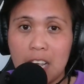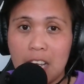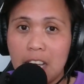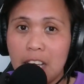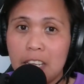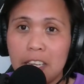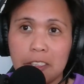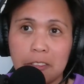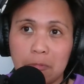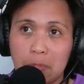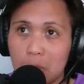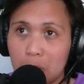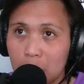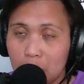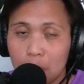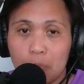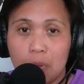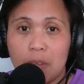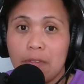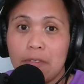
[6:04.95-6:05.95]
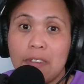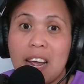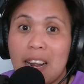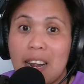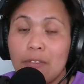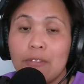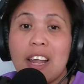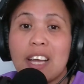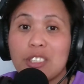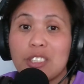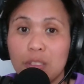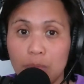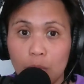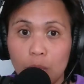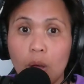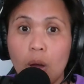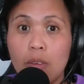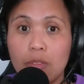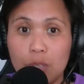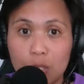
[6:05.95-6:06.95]
and be
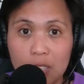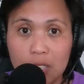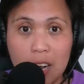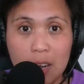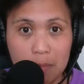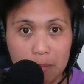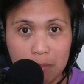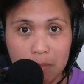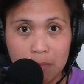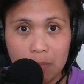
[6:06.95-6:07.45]
flexible over time